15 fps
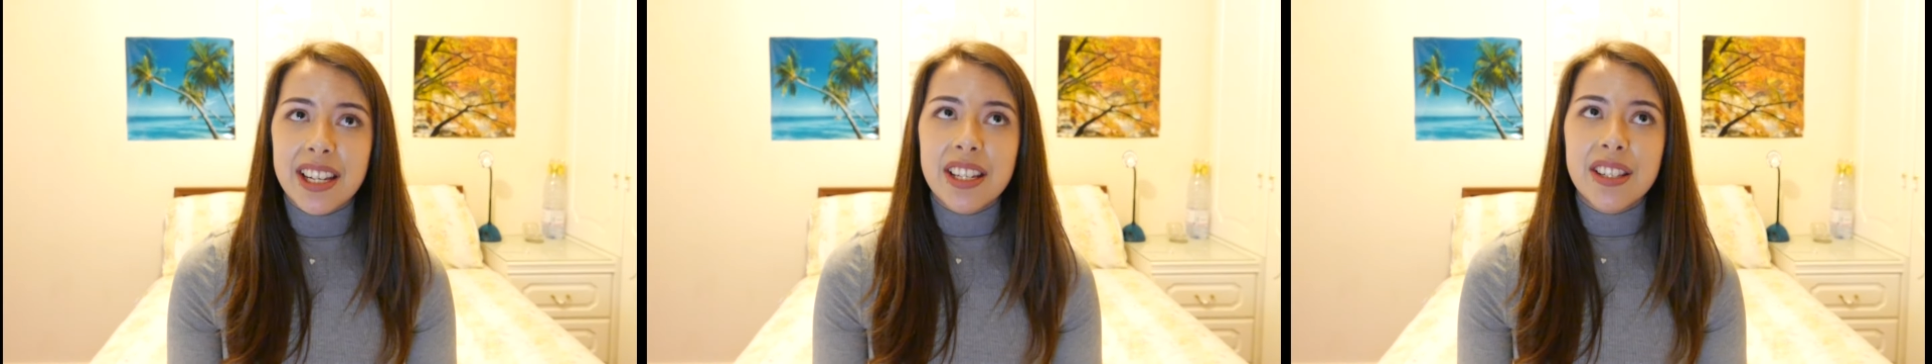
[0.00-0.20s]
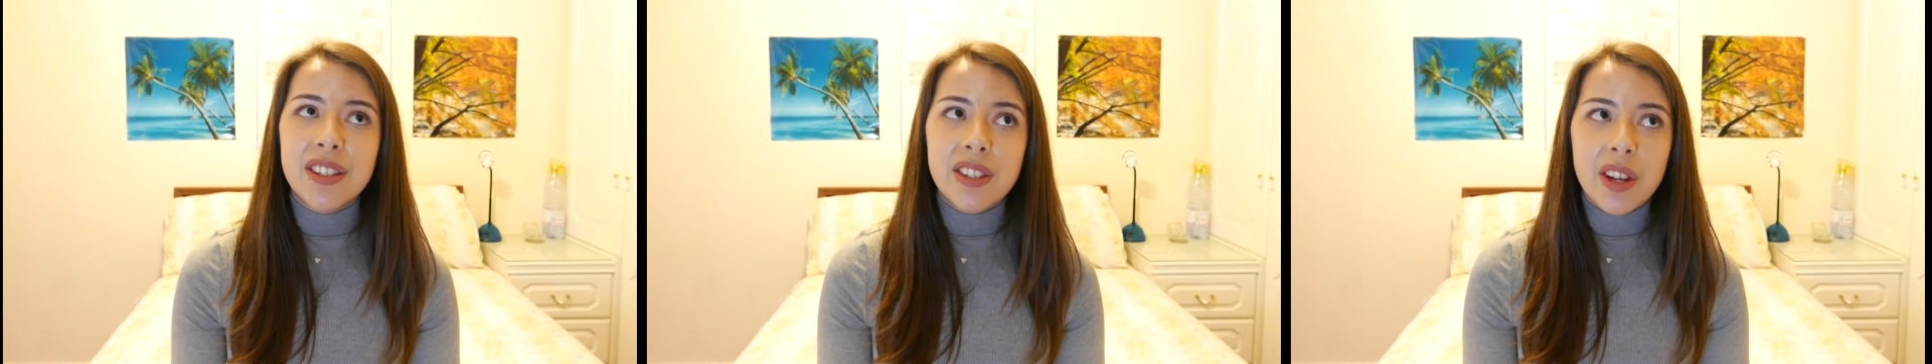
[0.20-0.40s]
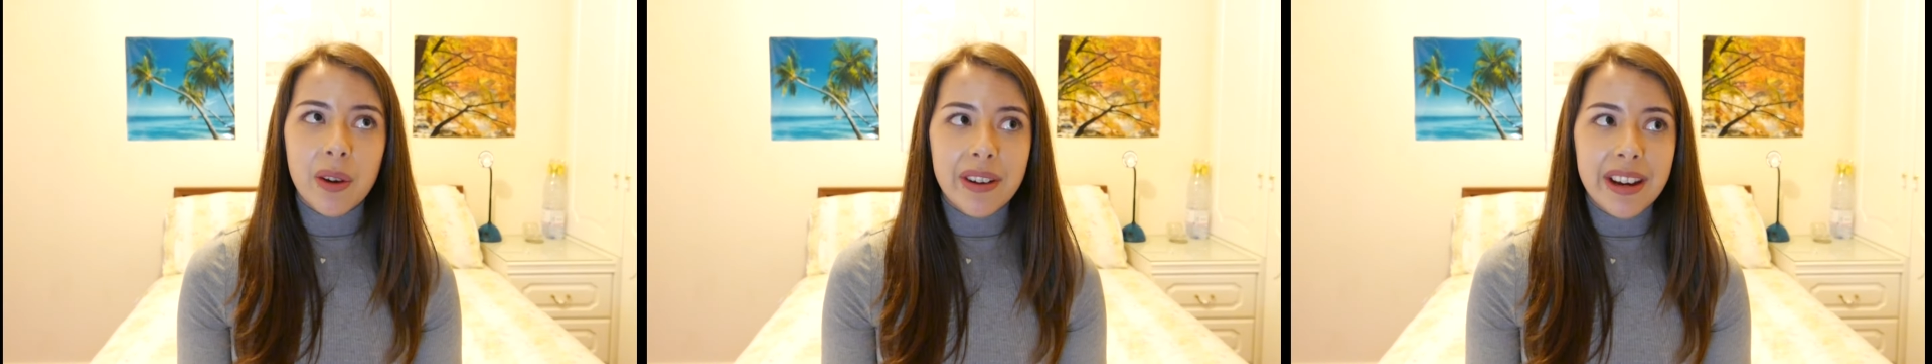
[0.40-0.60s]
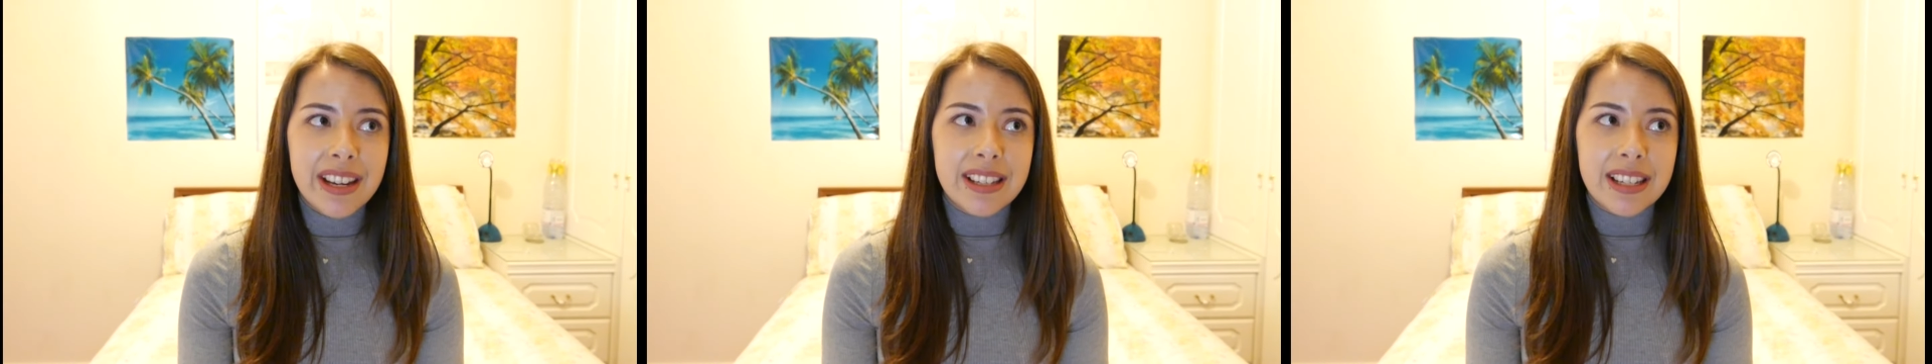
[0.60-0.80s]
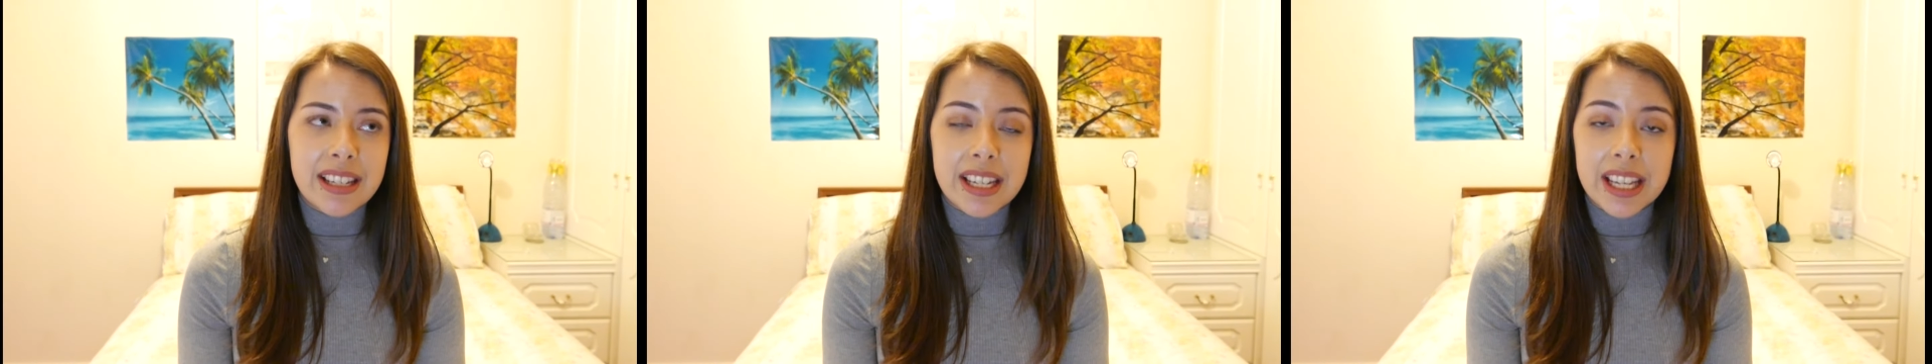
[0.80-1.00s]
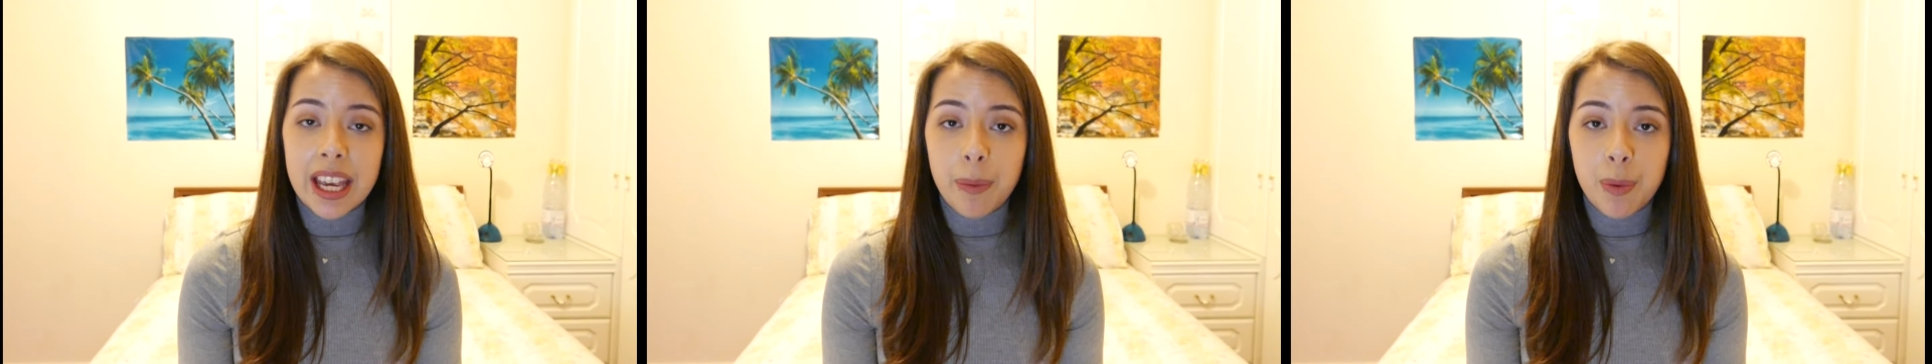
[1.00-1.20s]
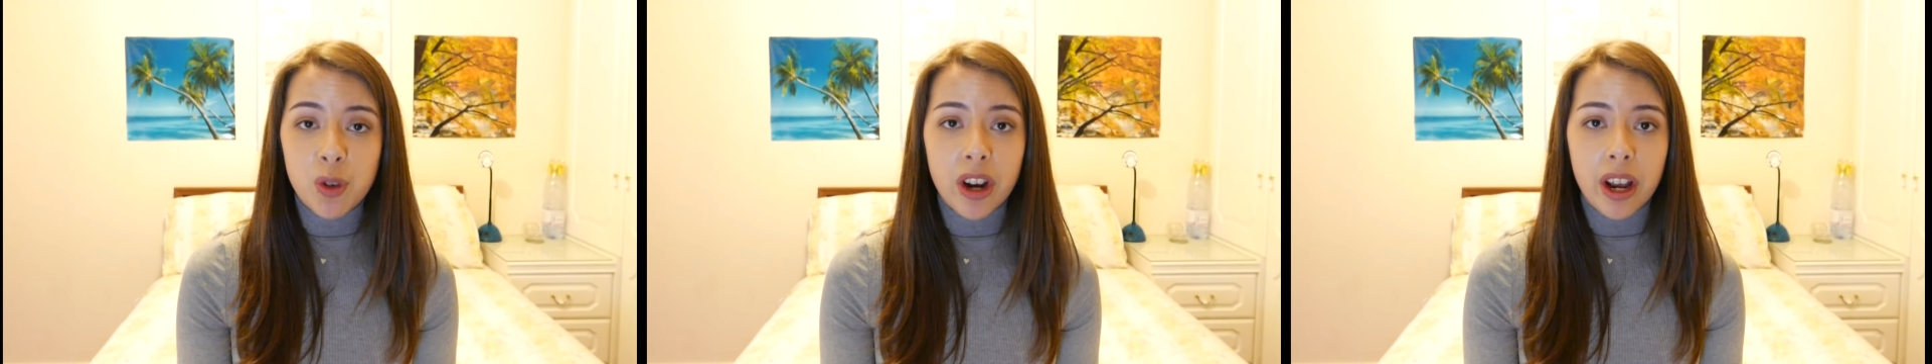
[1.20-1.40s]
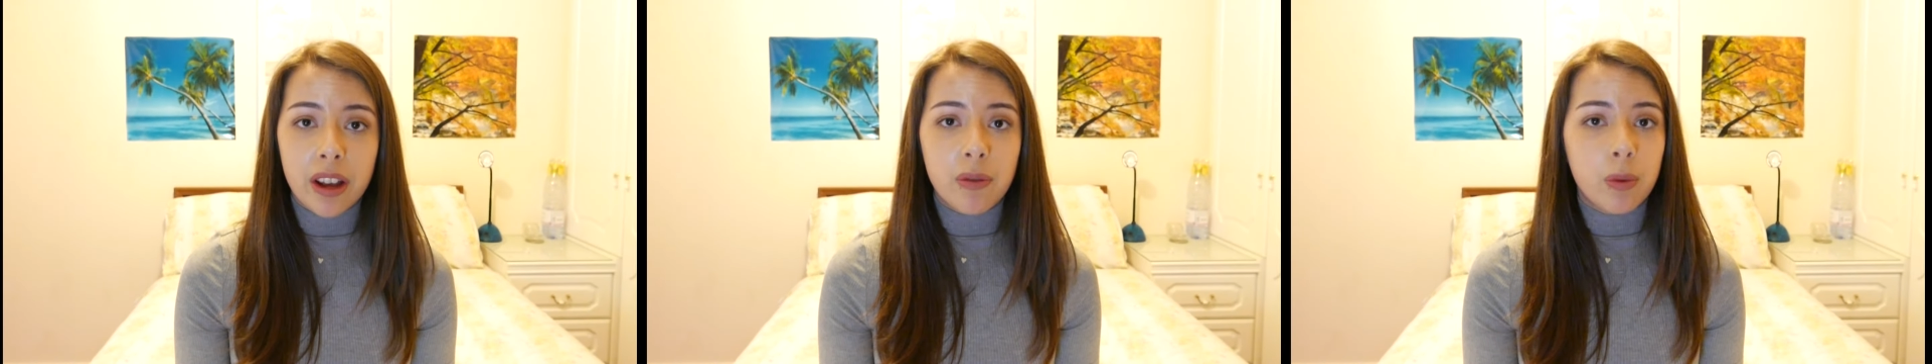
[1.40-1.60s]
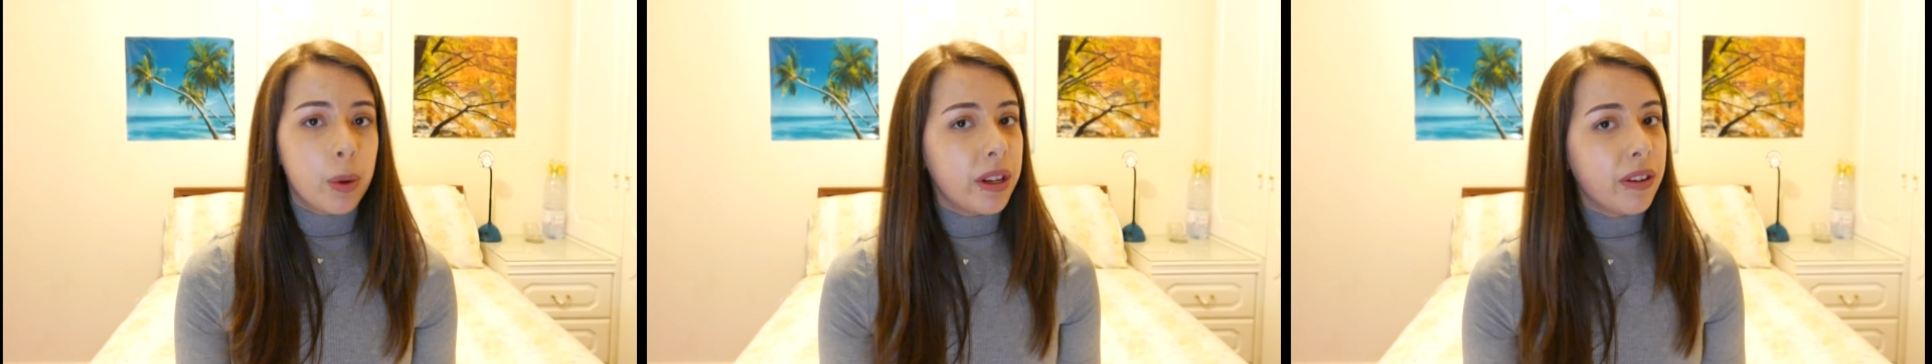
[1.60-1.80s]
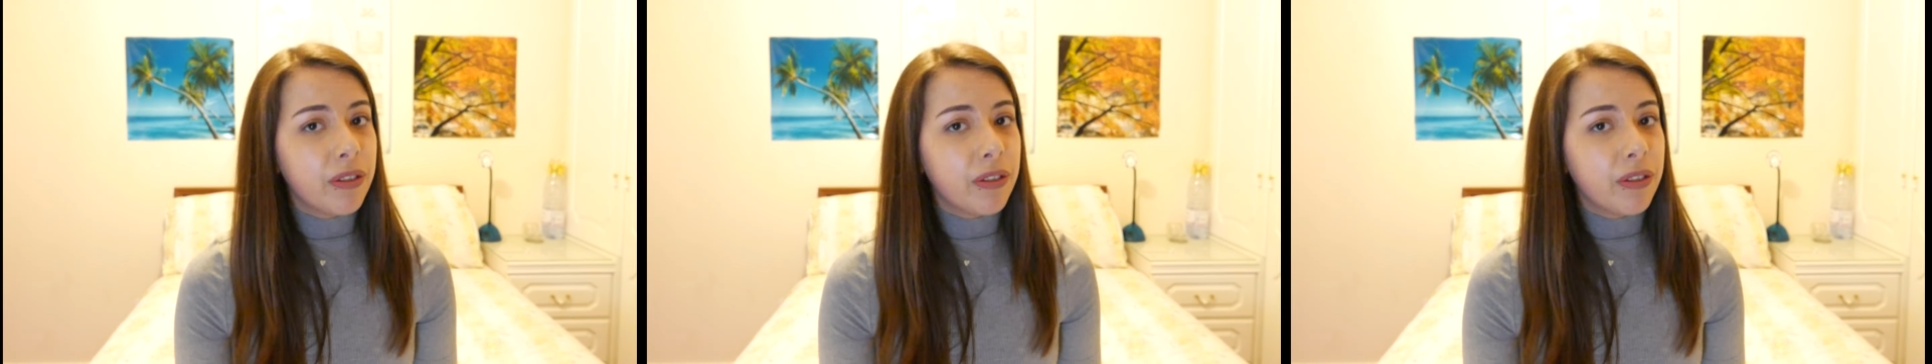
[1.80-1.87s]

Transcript: it's so easy to keep track of what